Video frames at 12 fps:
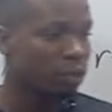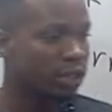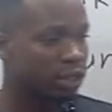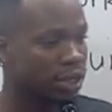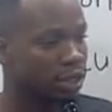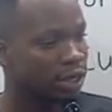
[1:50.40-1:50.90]
we
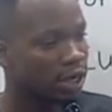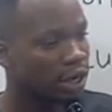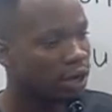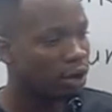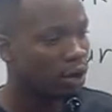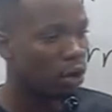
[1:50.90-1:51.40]
think
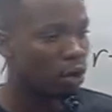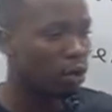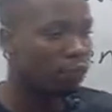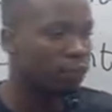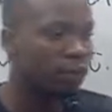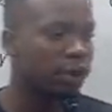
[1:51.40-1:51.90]

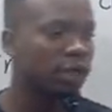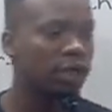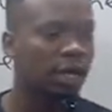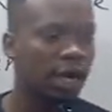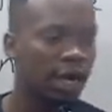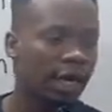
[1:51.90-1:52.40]
of
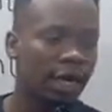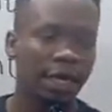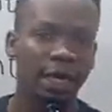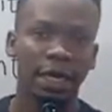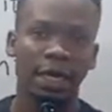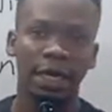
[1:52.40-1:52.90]

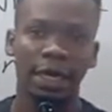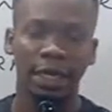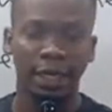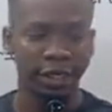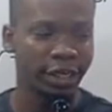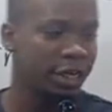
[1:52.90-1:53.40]

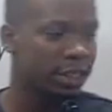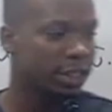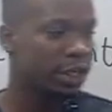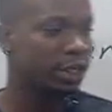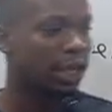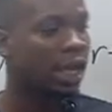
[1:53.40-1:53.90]
in
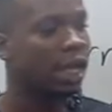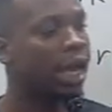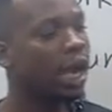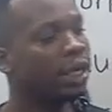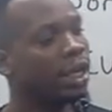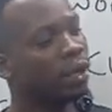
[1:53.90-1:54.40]
this area.
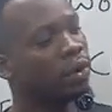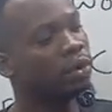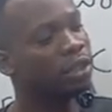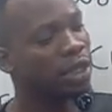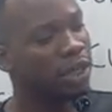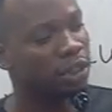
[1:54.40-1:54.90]
And then OT